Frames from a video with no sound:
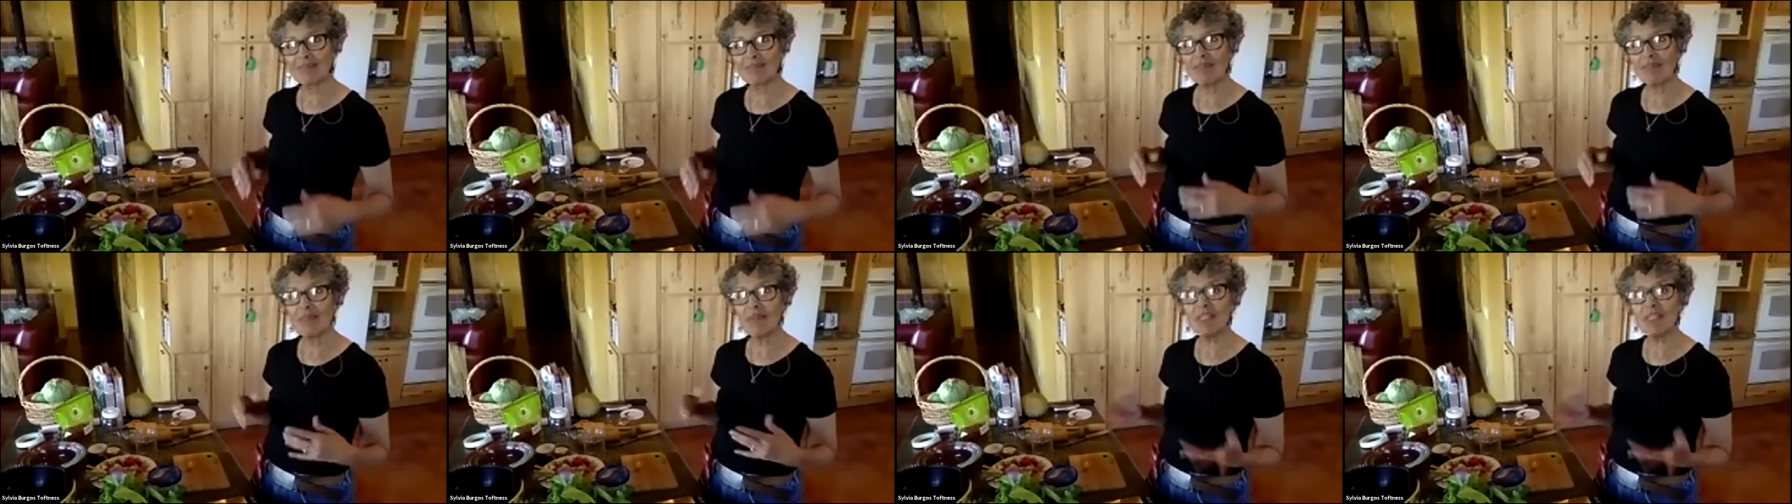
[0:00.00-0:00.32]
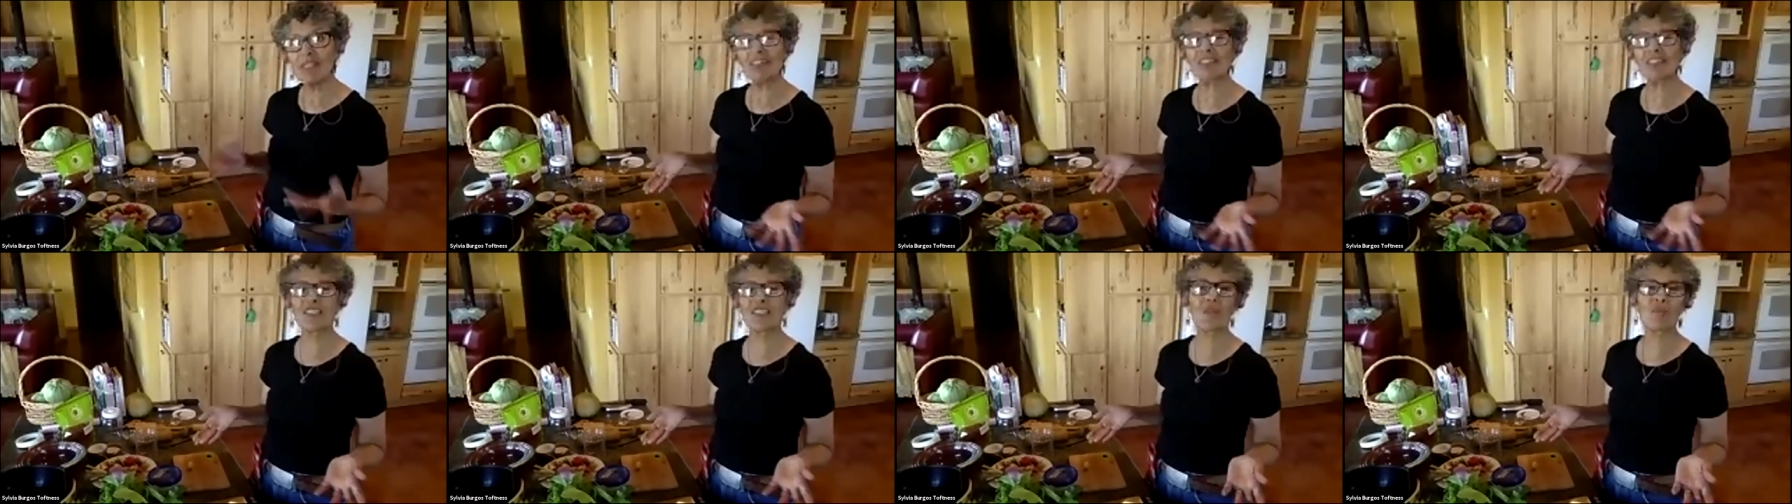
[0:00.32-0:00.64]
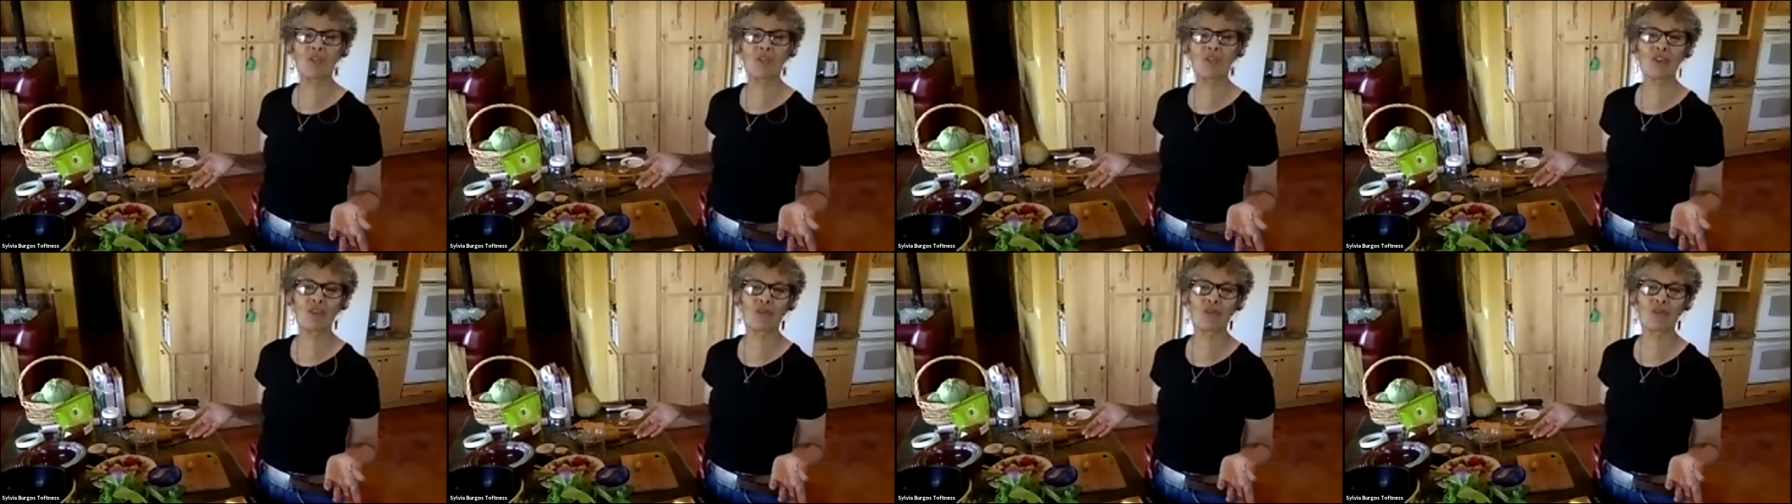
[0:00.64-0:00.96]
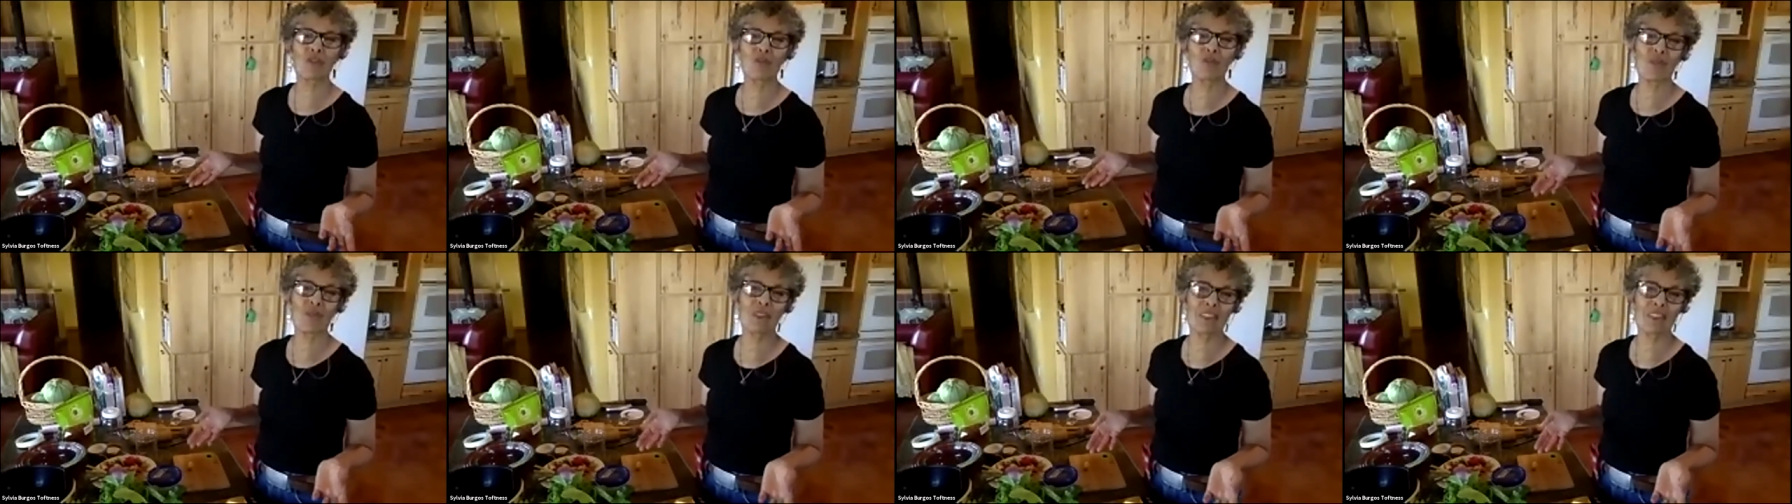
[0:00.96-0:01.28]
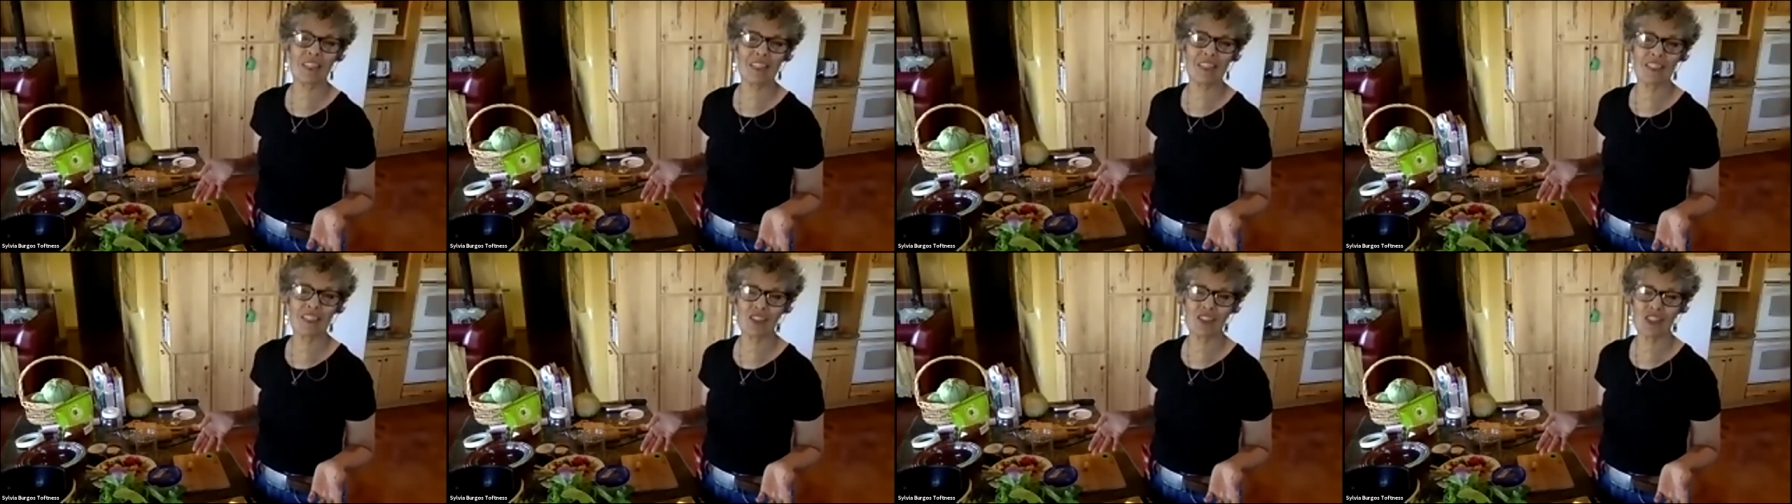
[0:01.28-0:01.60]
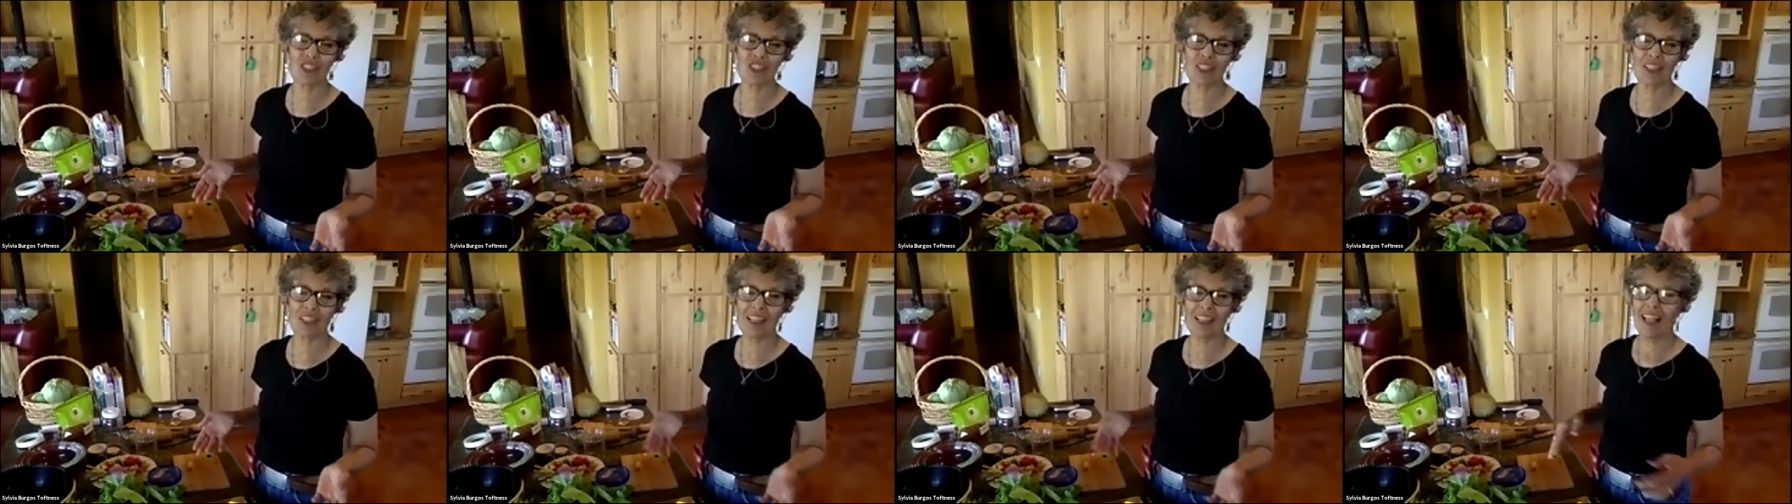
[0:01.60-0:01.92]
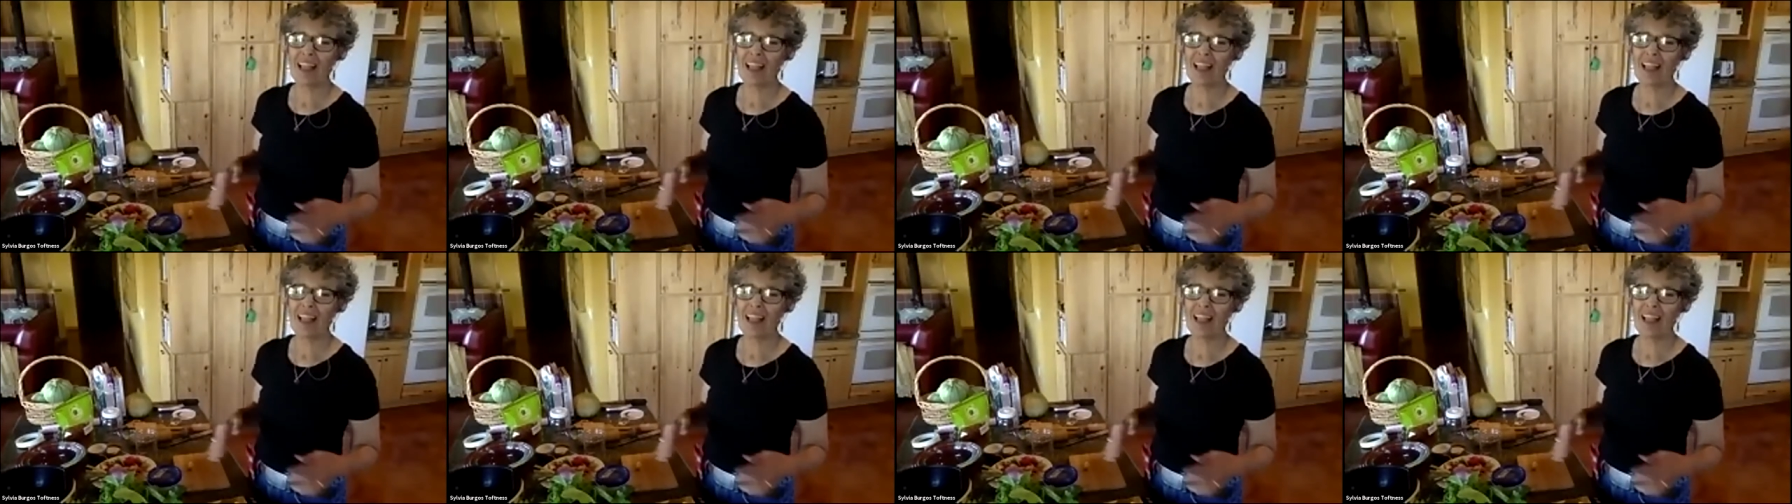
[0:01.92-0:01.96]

midsummer fermentation.